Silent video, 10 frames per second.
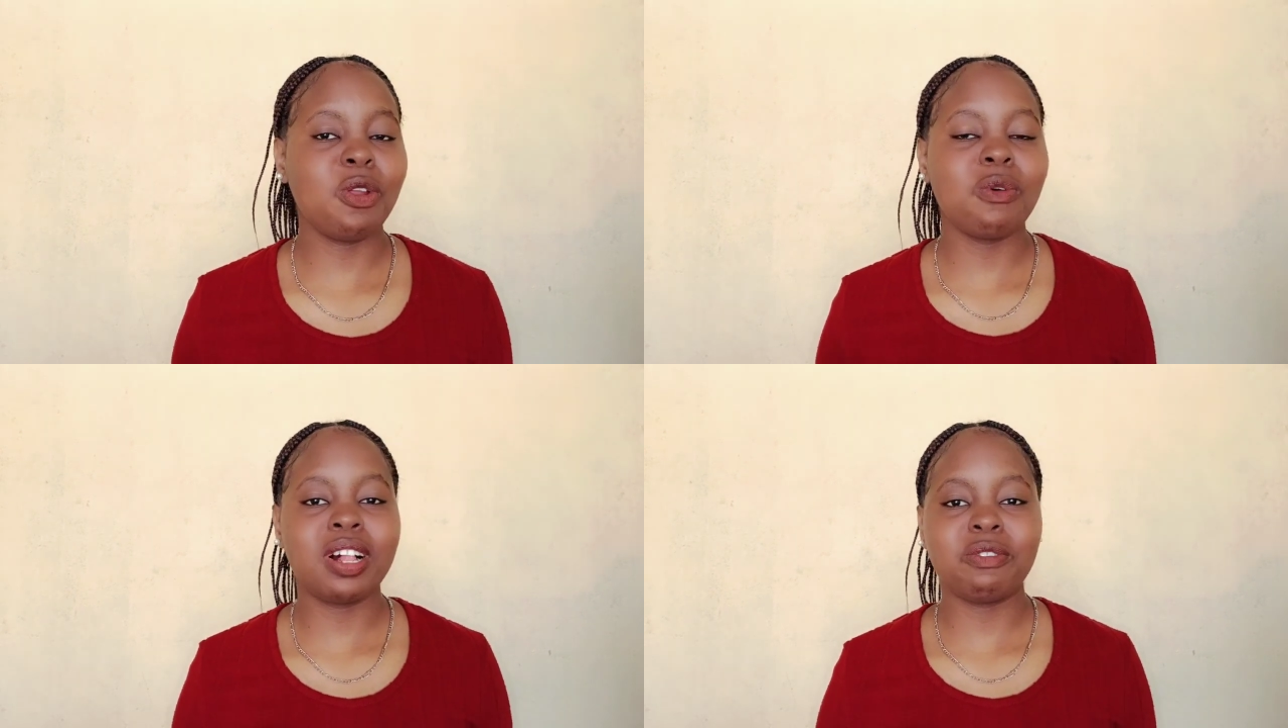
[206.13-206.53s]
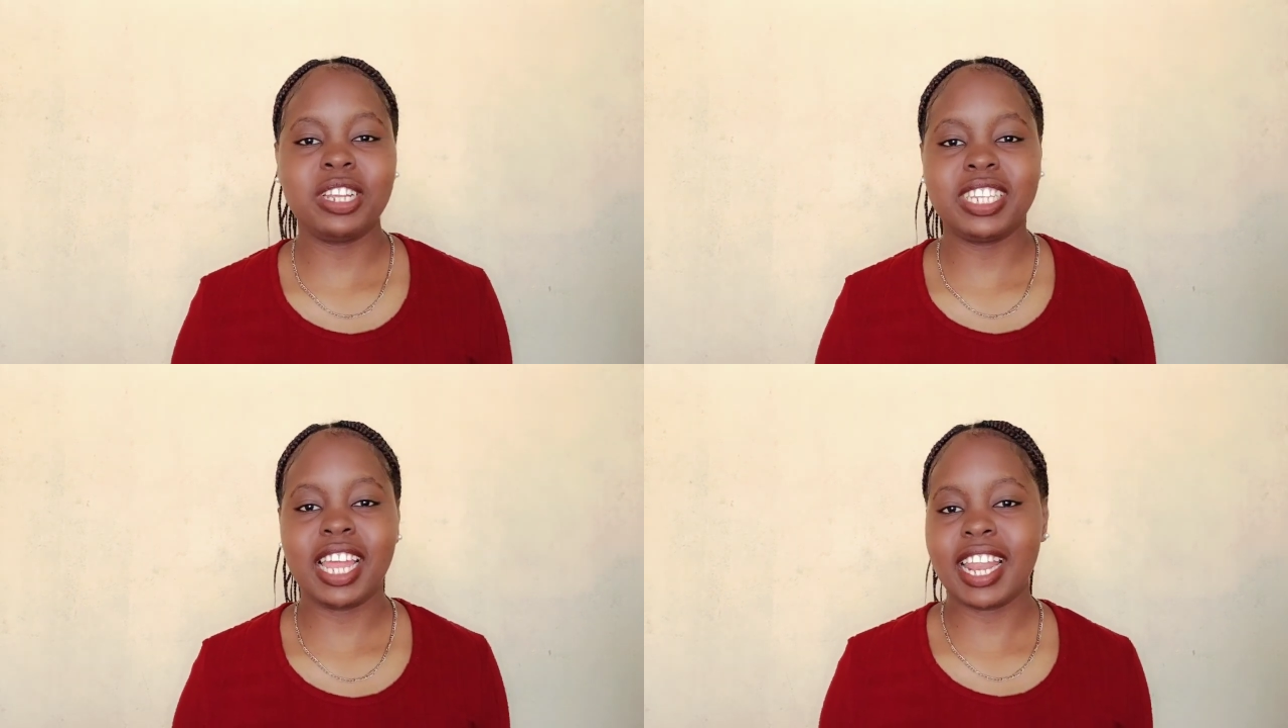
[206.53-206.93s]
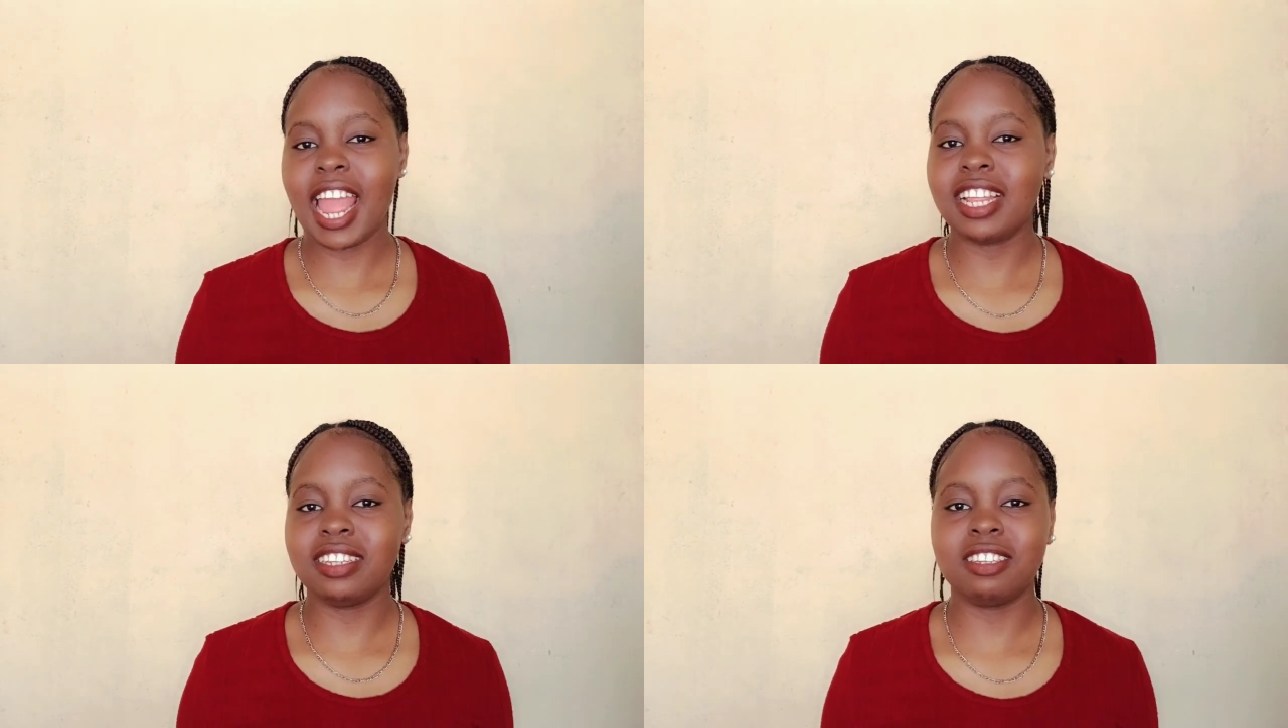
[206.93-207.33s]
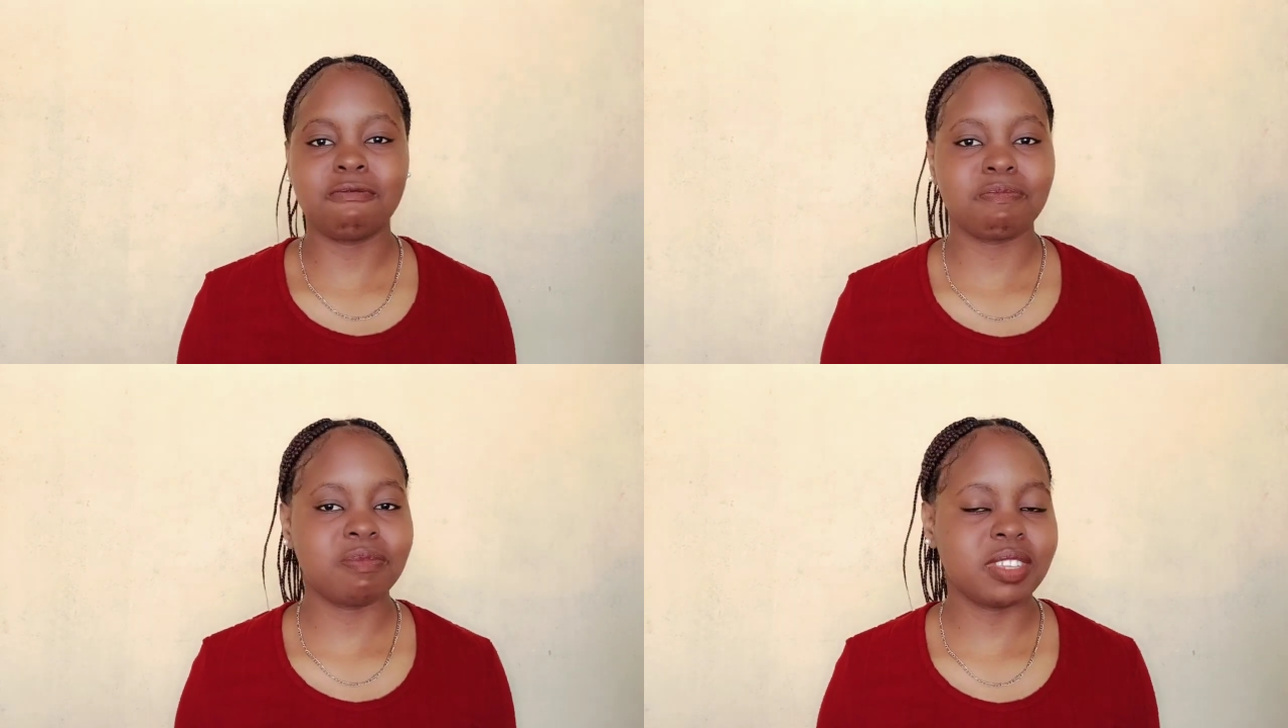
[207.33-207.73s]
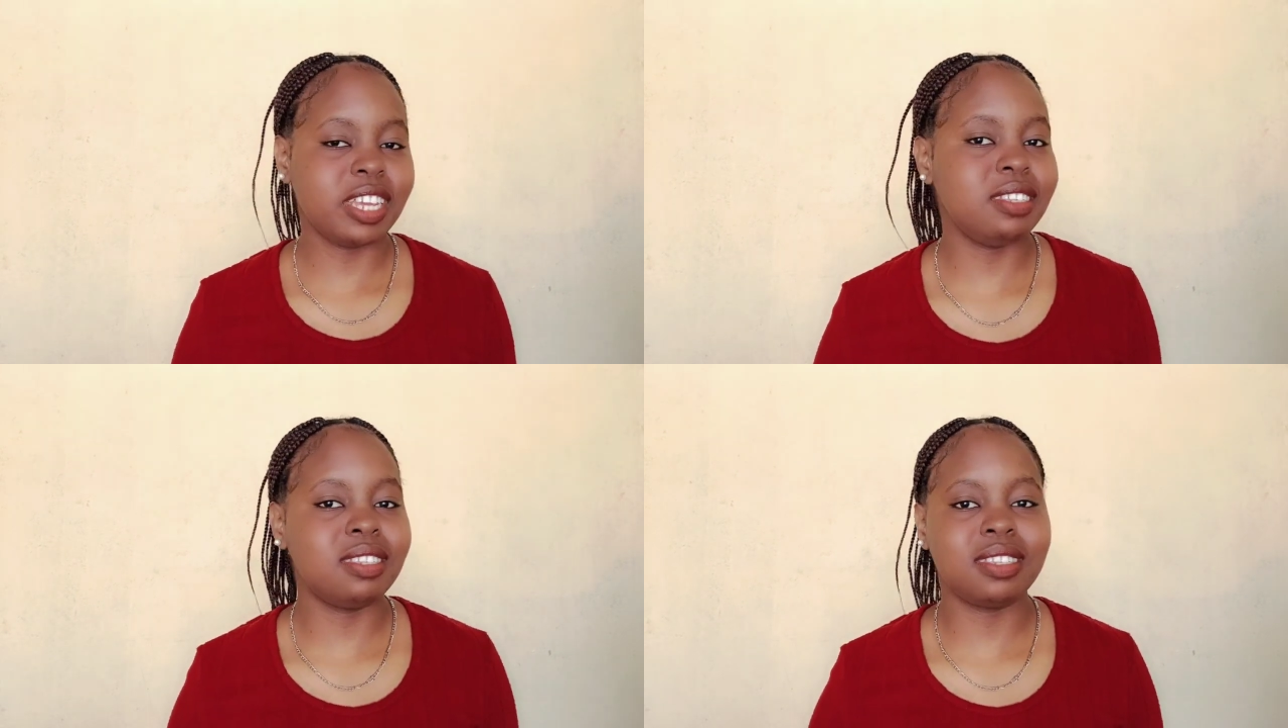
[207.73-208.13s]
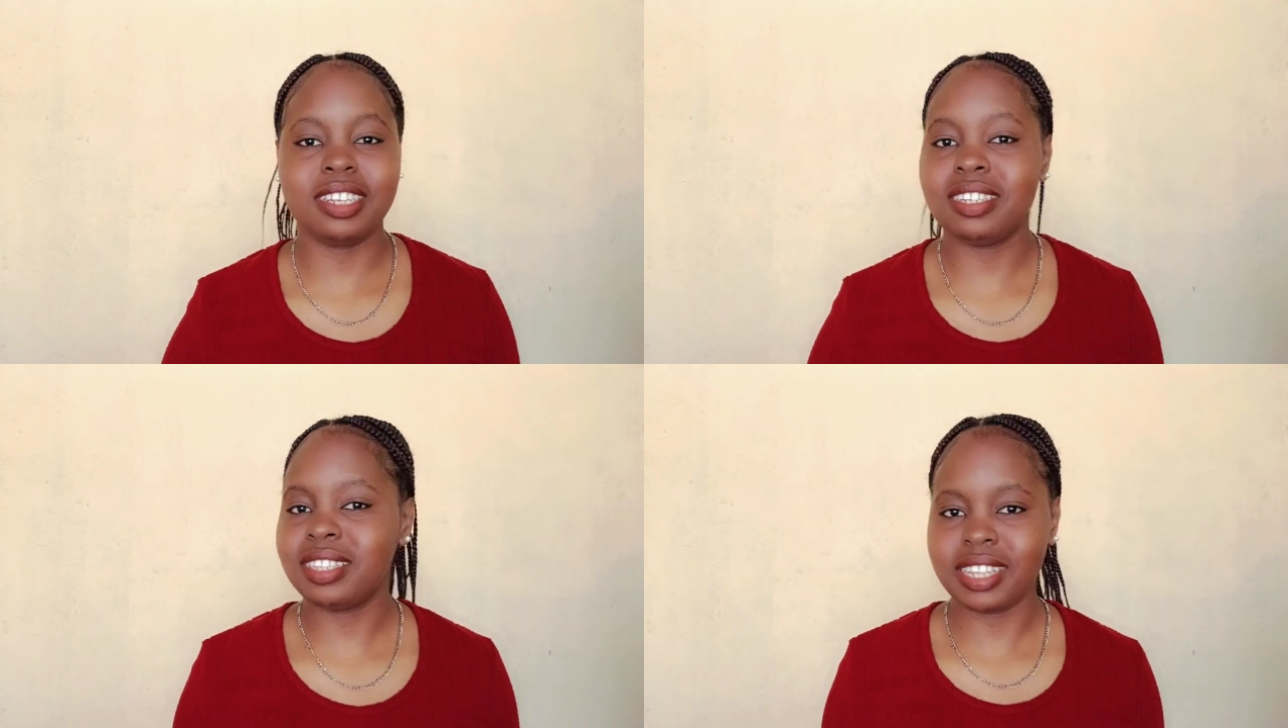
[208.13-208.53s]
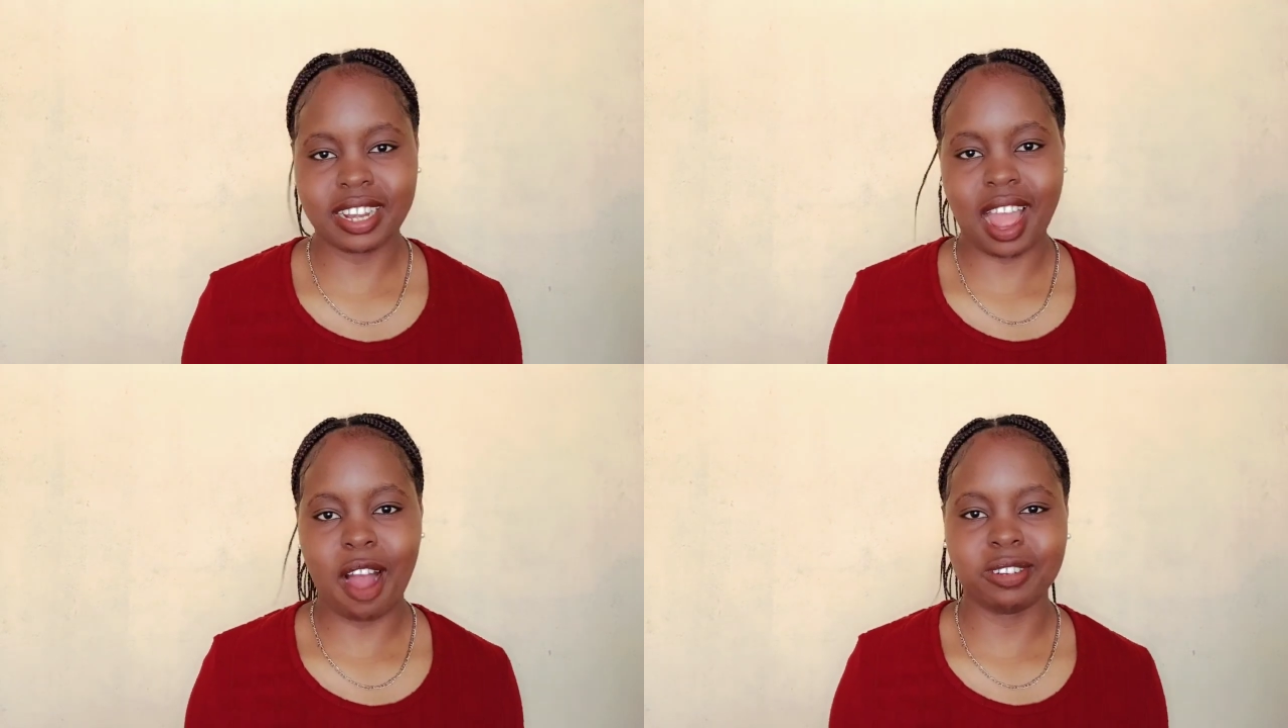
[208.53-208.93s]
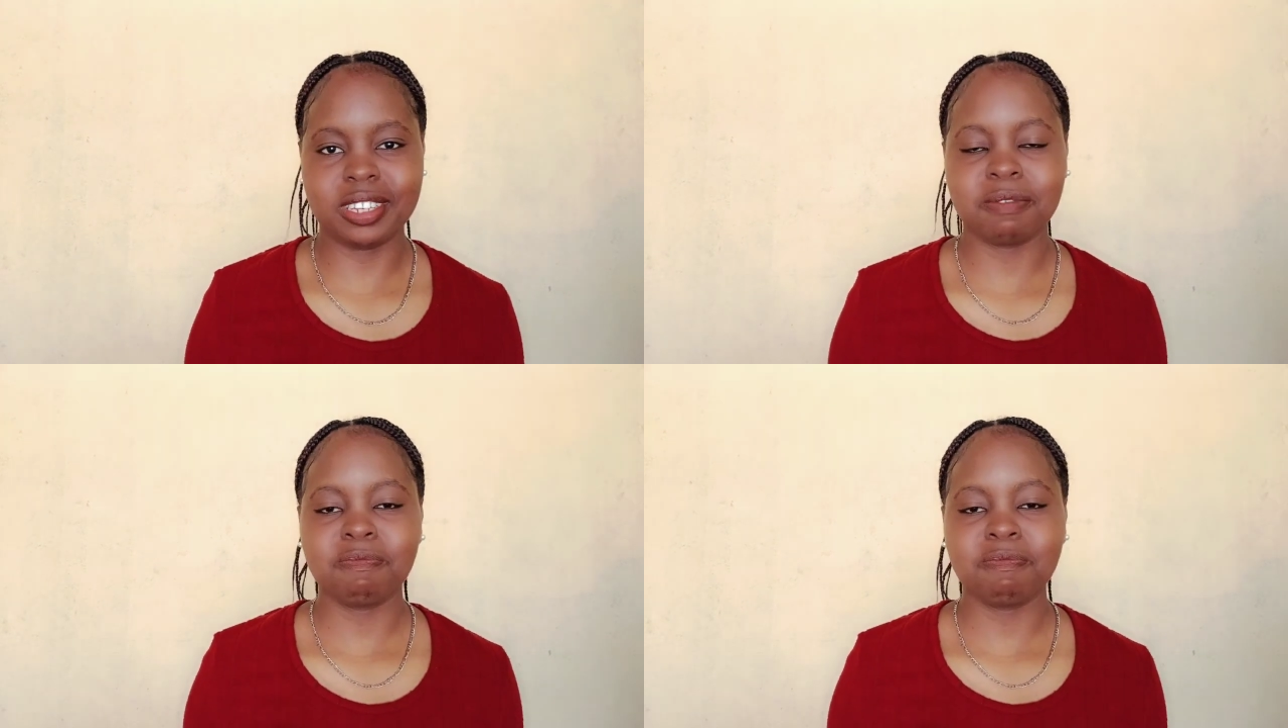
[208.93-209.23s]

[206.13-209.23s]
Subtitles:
well written and it stand out.